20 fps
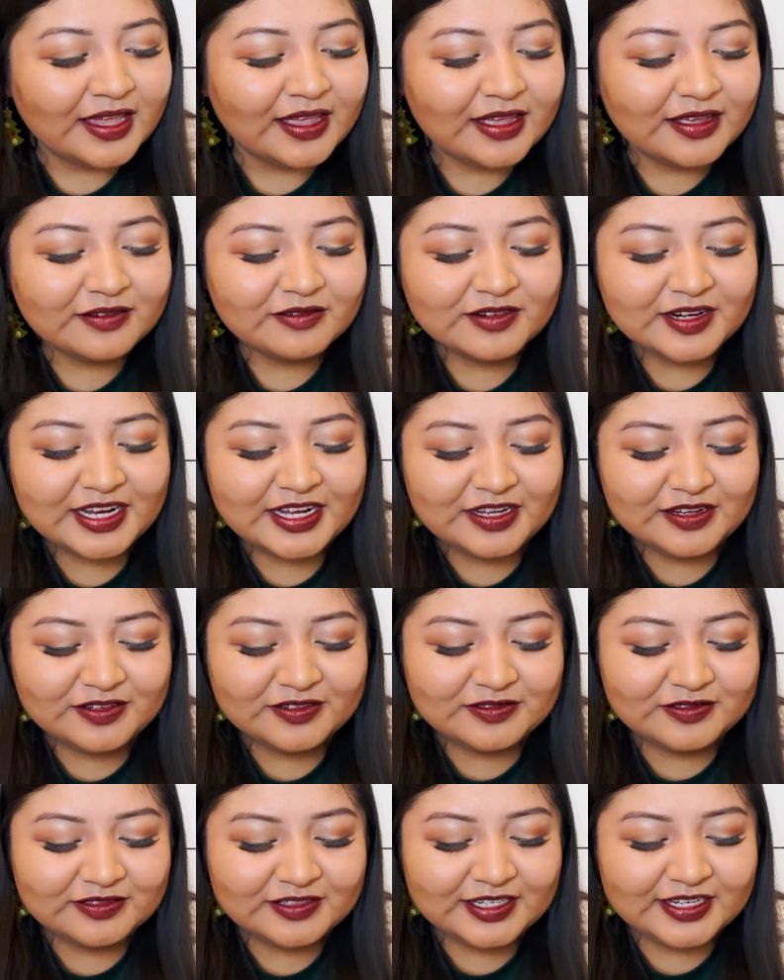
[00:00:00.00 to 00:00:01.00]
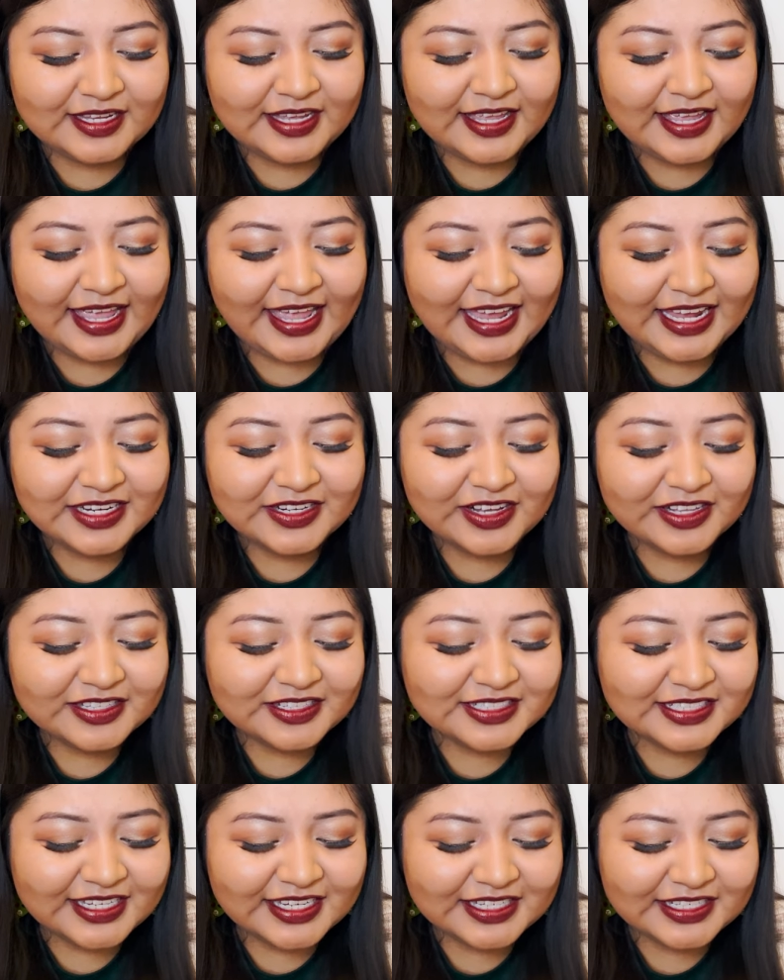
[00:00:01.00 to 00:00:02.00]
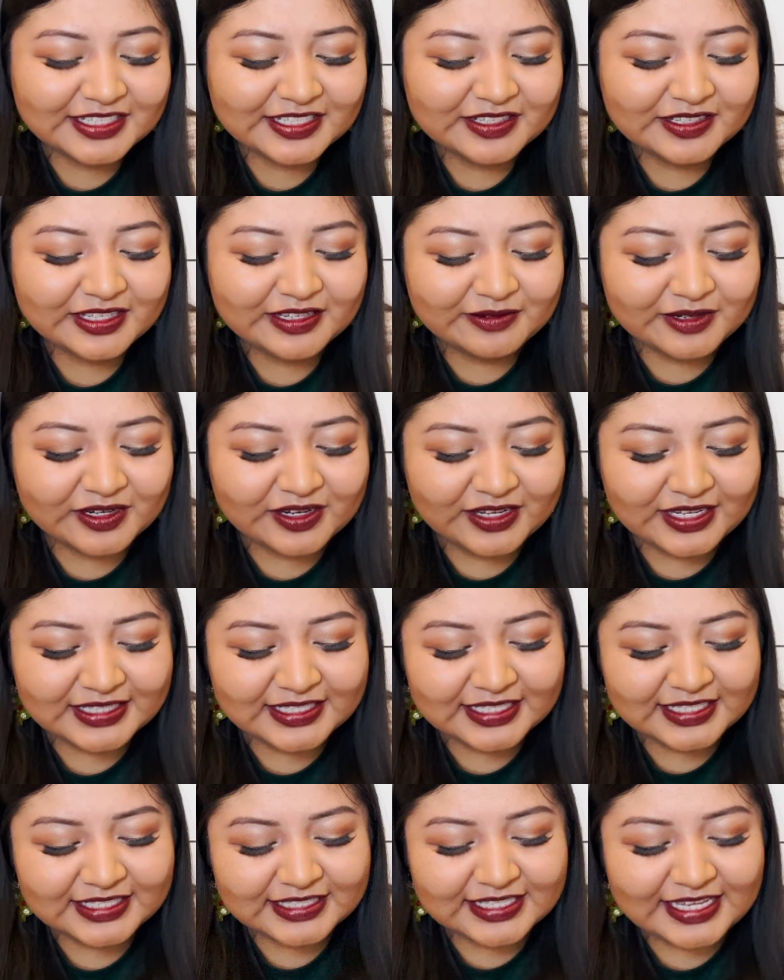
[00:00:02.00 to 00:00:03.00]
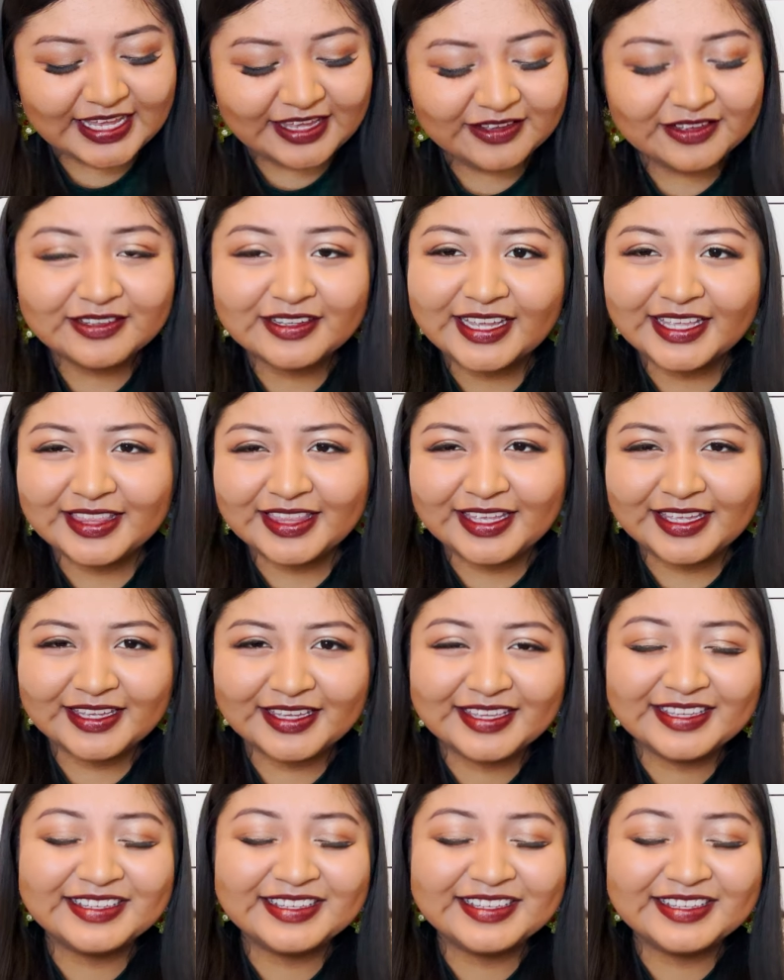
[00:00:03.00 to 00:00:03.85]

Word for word: around $8 each, so they were on sale, I think.